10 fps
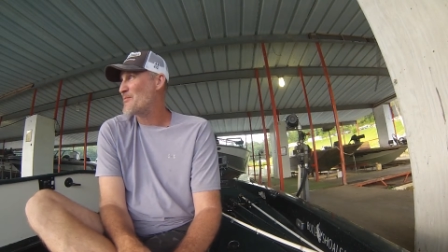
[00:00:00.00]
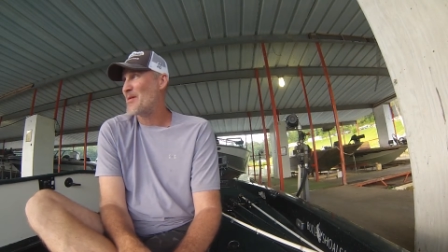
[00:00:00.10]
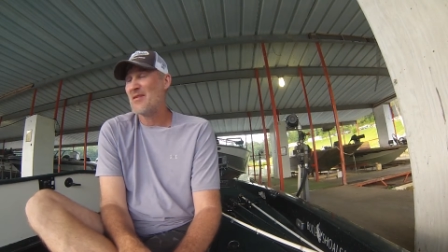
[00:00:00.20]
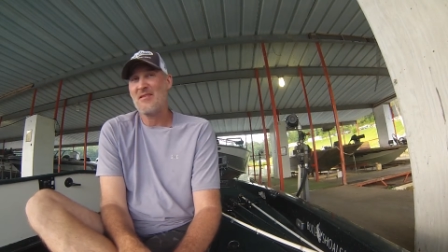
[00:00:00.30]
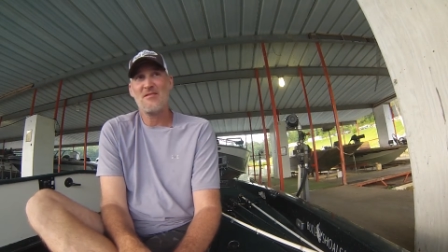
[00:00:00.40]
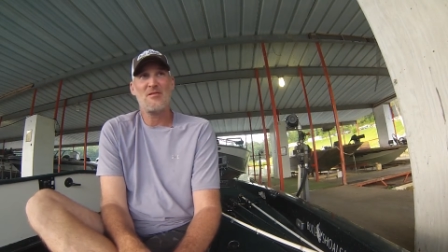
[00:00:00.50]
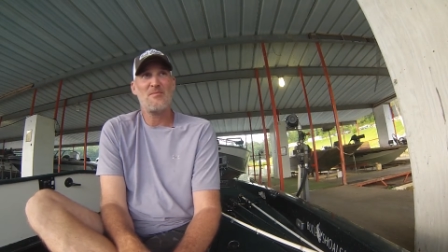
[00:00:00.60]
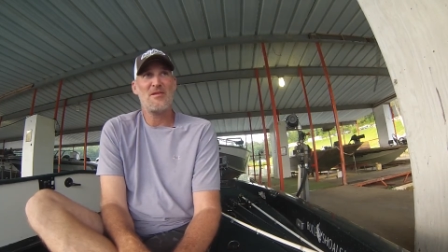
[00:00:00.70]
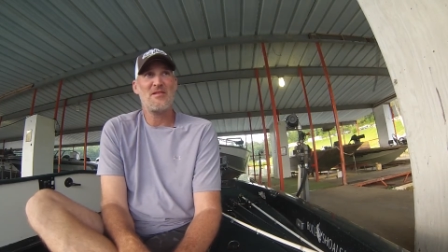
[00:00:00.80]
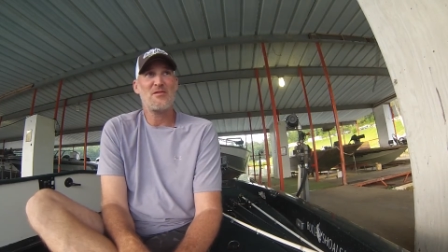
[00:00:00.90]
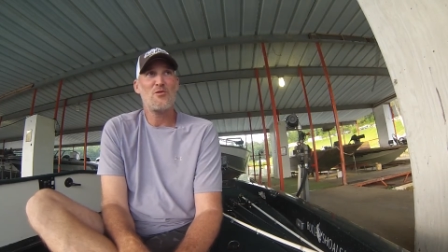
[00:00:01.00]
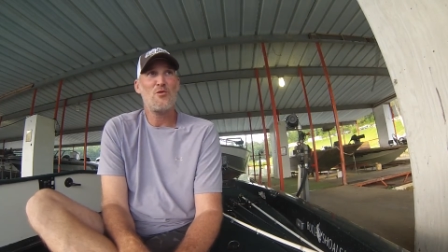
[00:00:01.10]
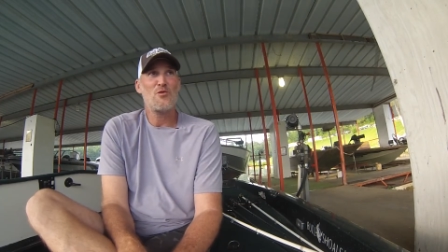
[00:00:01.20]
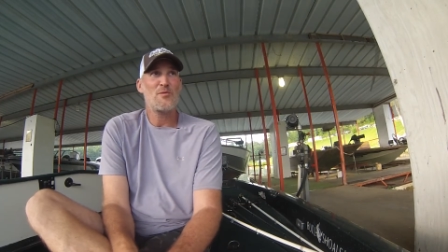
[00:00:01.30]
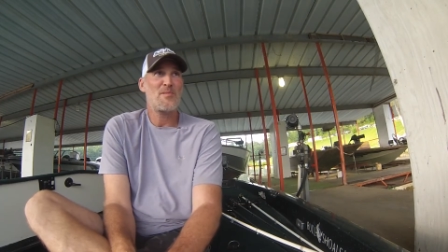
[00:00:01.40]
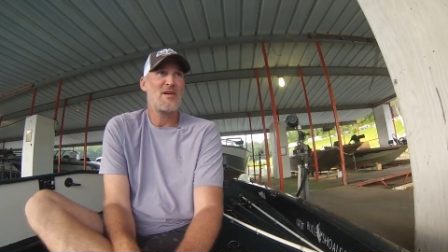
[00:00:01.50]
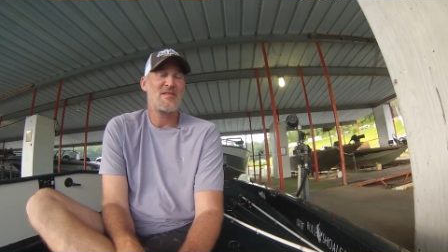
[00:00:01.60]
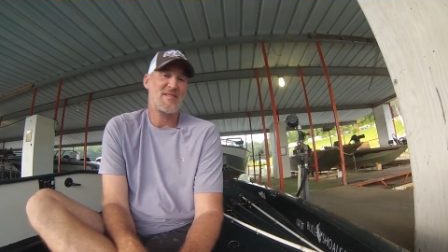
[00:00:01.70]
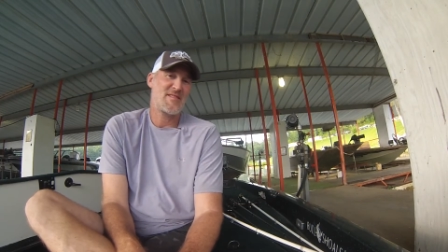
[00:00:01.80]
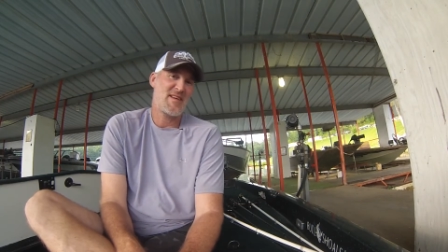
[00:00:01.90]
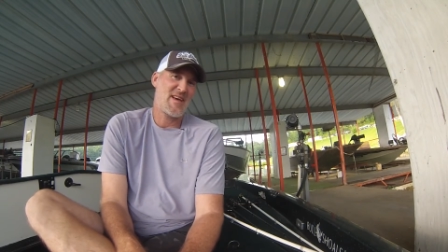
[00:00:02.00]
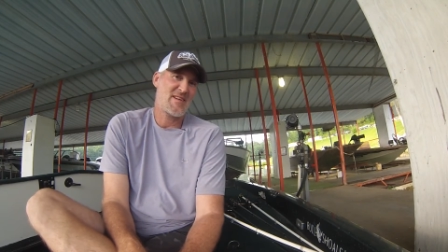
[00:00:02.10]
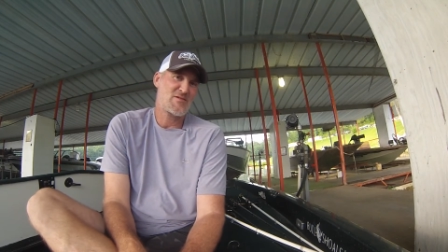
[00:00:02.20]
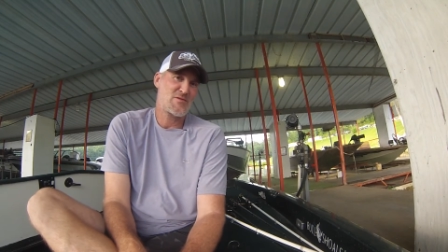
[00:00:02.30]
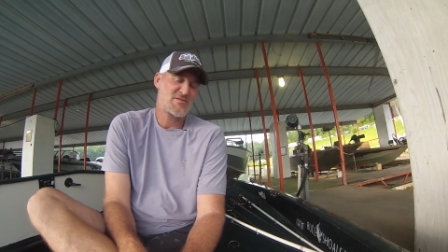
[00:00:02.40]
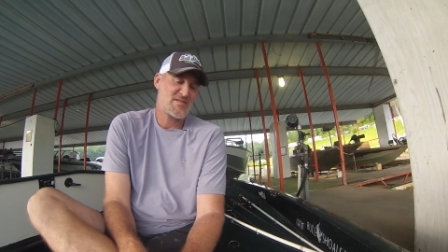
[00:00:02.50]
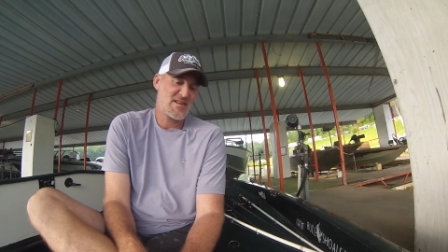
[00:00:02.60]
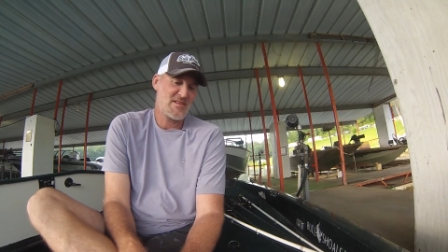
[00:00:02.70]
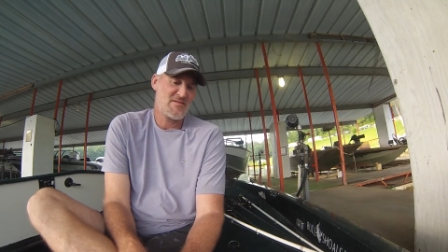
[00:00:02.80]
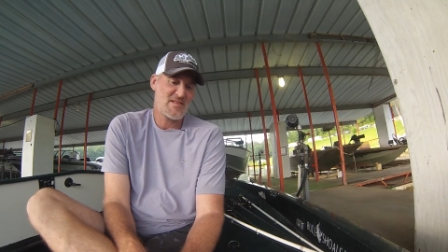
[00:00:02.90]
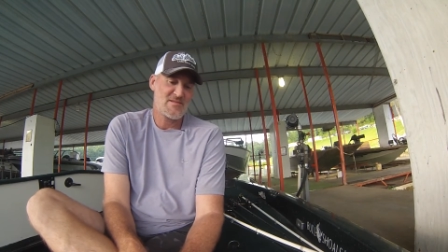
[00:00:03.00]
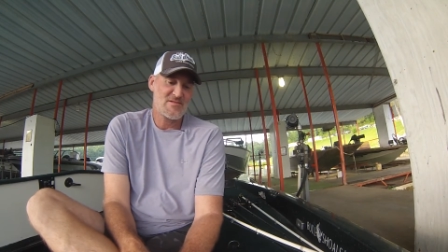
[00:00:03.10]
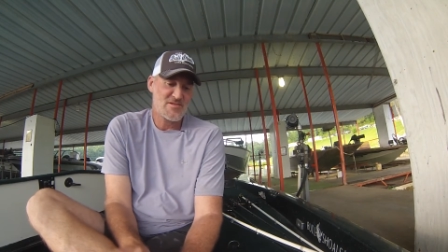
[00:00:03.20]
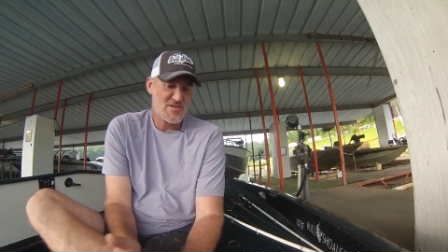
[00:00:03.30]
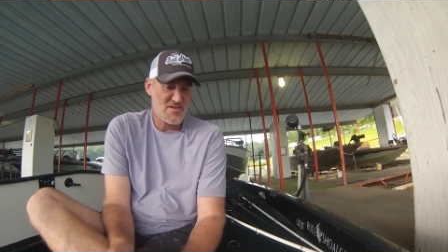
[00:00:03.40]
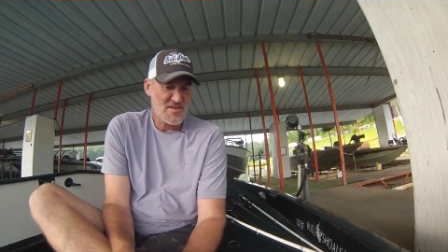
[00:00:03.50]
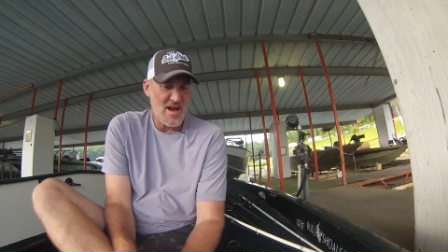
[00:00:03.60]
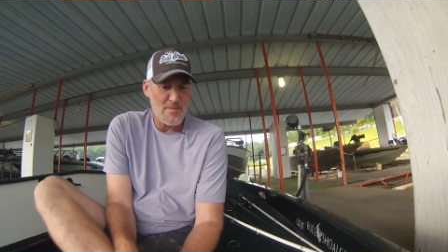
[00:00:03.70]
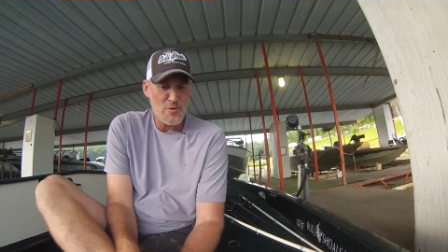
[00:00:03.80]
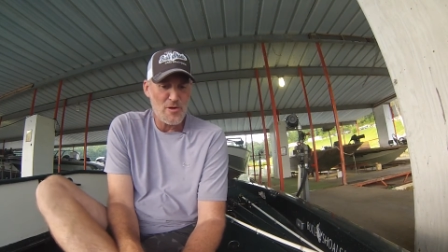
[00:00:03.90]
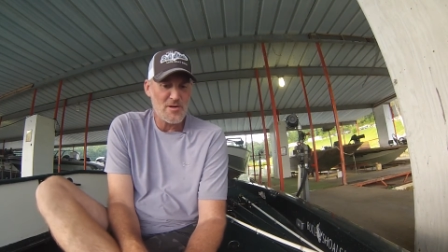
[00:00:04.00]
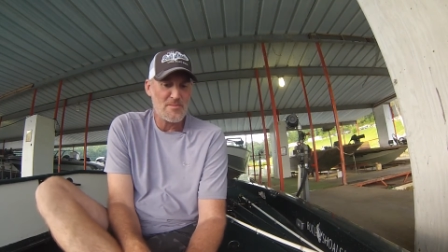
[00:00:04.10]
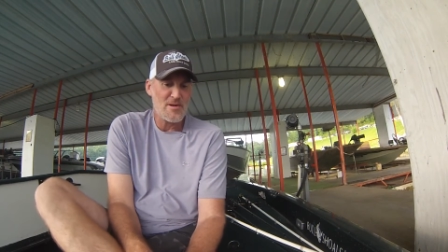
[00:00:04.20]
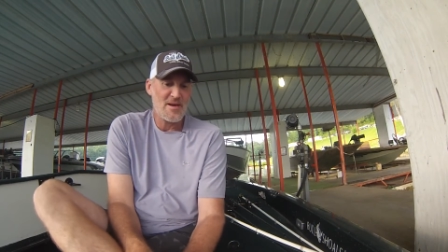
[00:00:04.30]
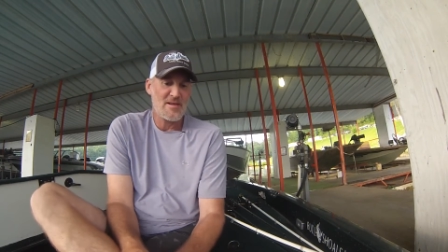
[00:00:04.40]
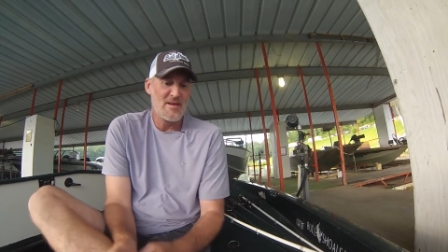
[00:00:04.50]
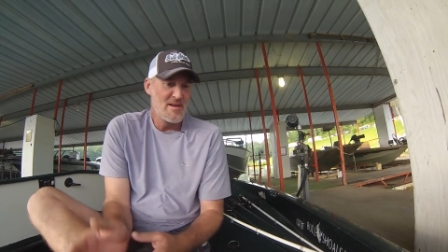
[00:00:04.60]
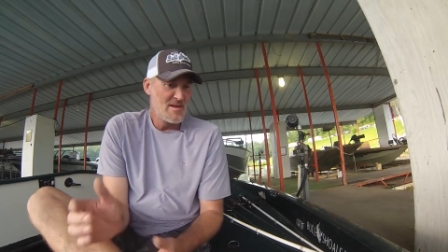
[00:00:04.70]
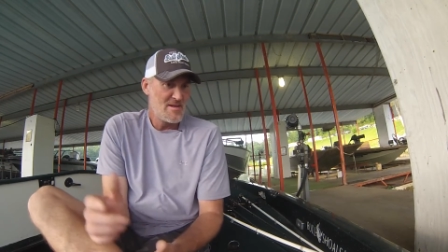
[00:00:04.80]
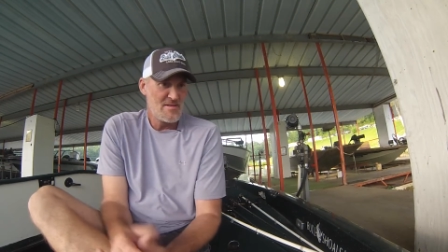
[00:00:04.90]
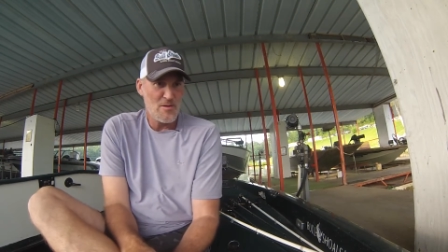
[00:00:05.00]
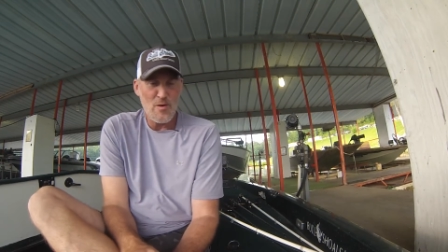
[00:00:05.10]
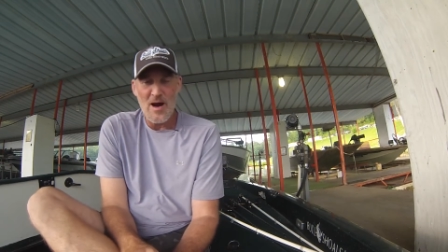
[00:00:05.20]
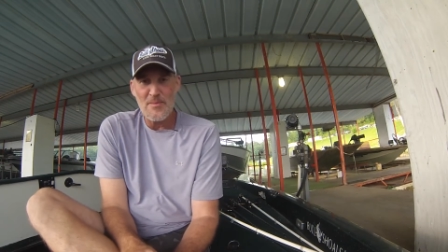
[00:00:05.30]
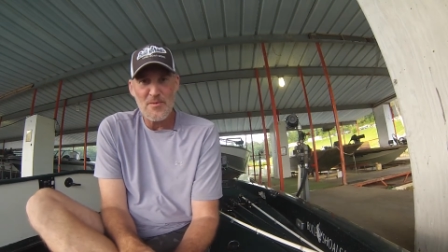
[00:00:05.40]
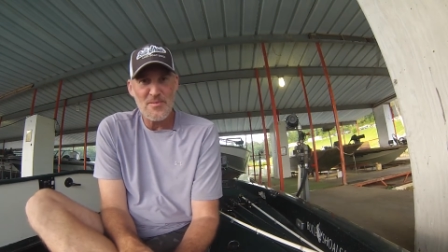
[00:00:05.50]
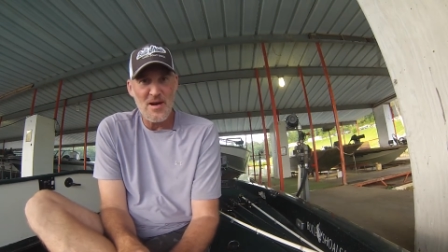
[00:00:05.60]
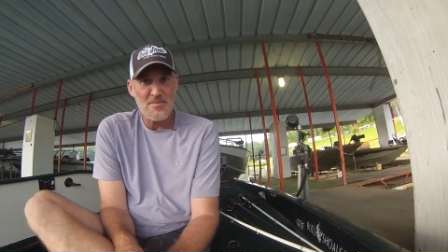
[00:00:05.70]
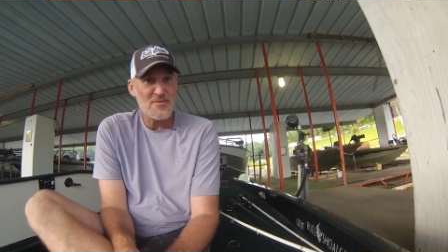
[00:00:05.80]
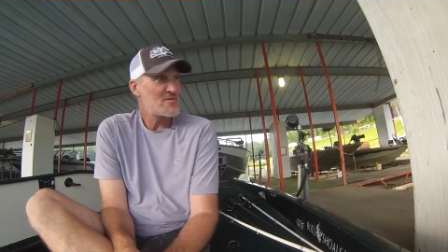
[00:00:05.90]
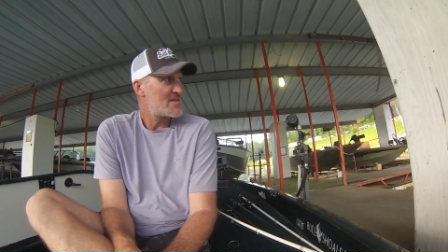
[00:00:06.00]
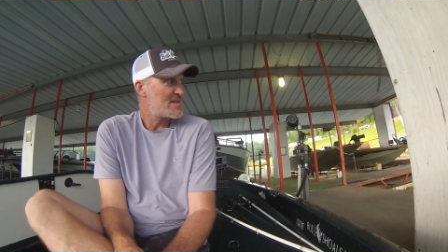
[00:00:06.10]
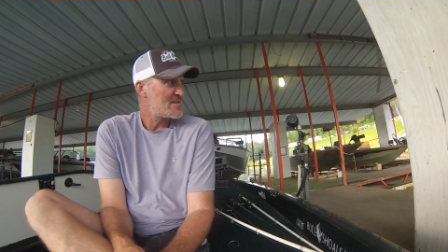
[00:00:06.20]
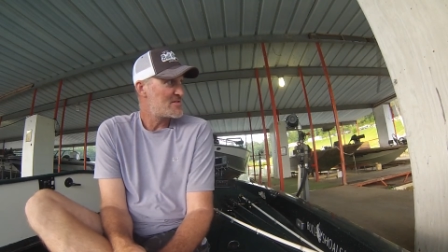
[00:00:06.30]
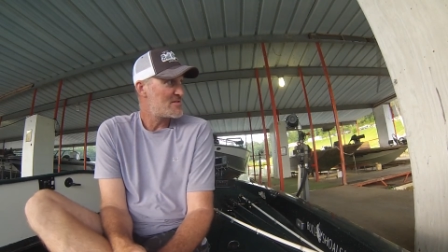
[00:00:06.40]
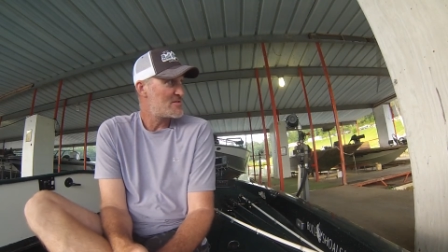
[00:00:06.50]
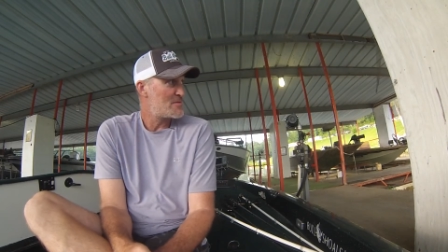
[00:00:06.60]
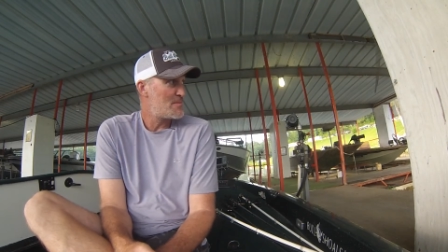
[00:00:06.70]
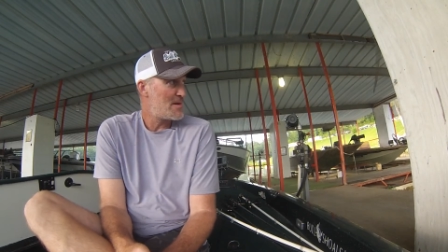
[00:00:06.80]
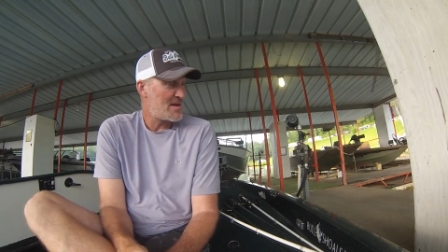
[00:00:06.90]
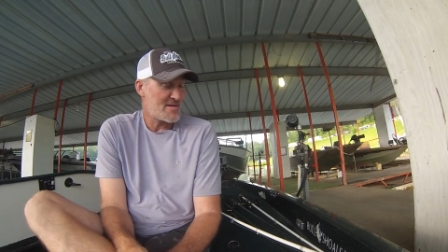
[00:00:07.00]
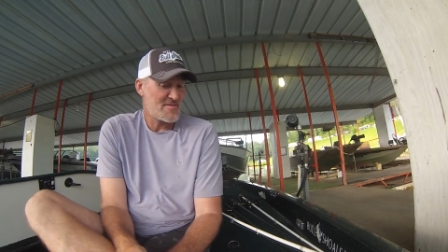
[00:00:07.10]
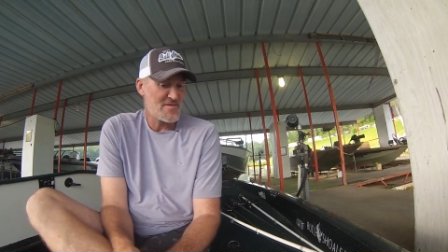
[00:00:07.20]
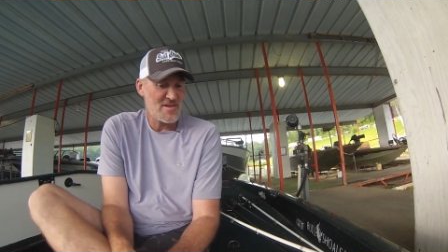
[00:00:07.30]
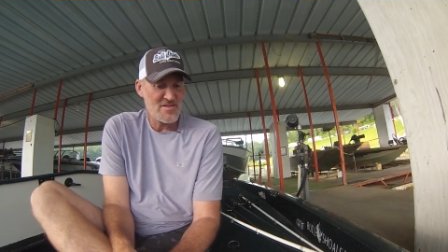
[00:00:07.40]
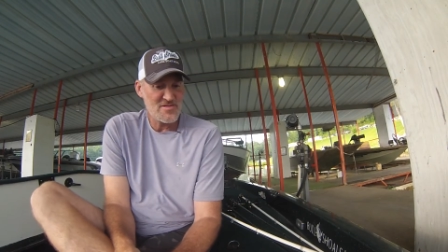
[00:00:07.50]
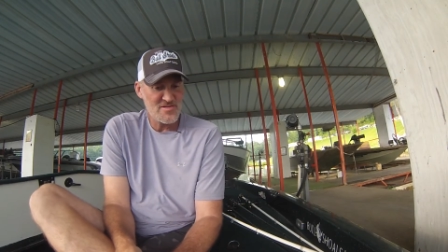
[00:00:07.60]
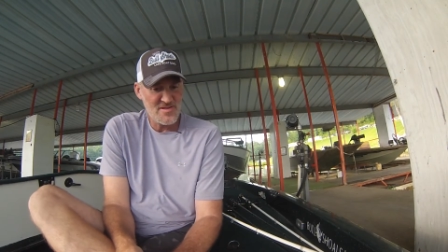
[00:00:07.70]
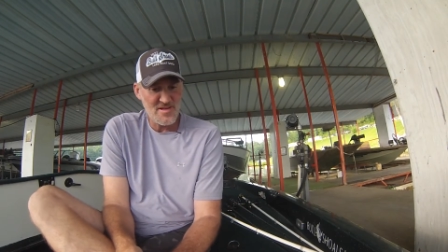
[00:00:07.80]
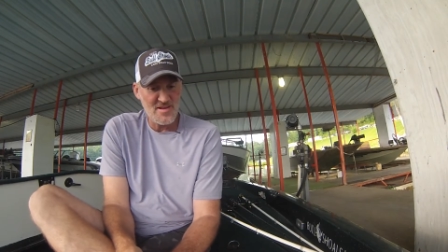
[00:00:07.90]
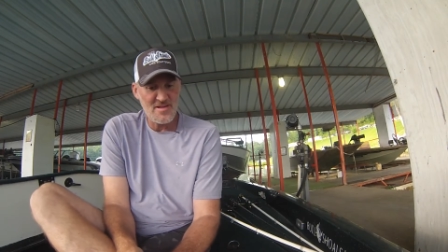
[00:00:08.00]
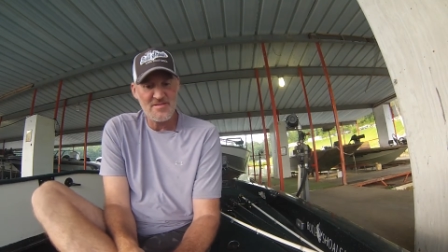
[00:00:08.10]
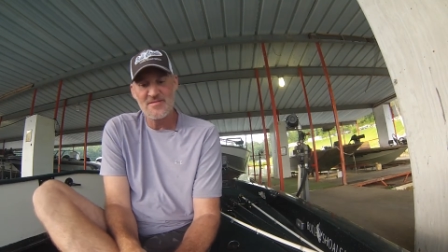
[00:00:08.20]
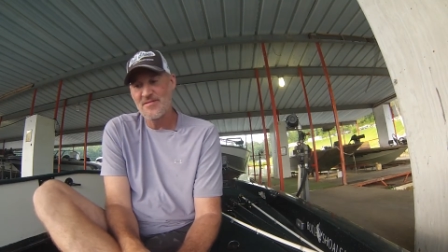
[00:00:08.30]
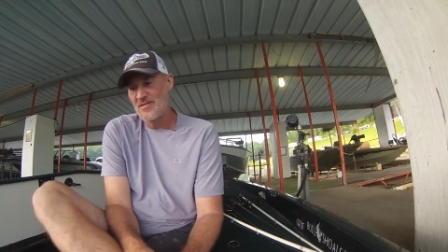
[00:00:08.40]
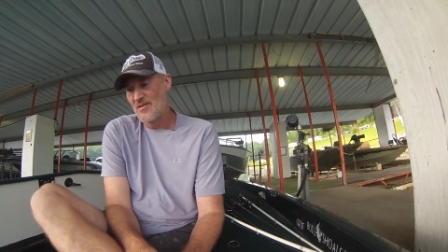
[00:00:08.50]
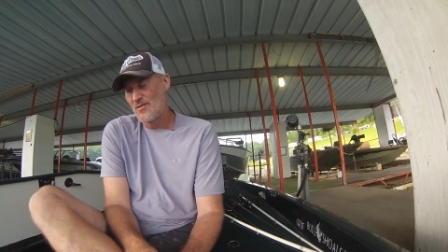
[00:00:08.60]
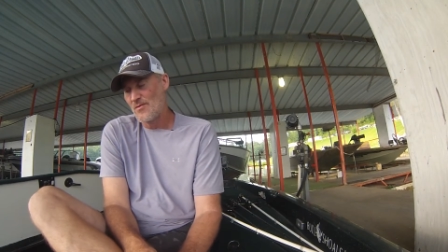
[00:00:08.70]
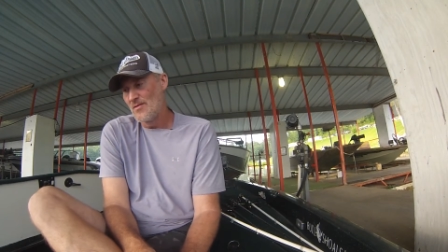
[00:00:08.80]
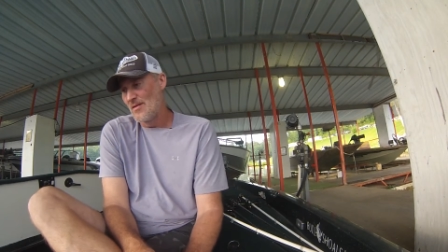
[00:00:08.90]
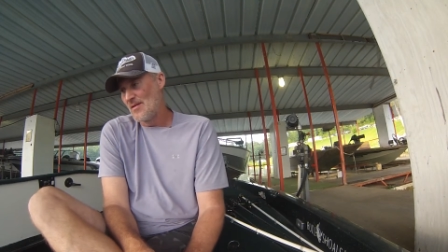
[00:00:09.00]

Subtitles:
a little bit of the cooler part of the day towards the evening, there's a good topwater bite. The whopper plopper is going to get you a little better fish than, you know,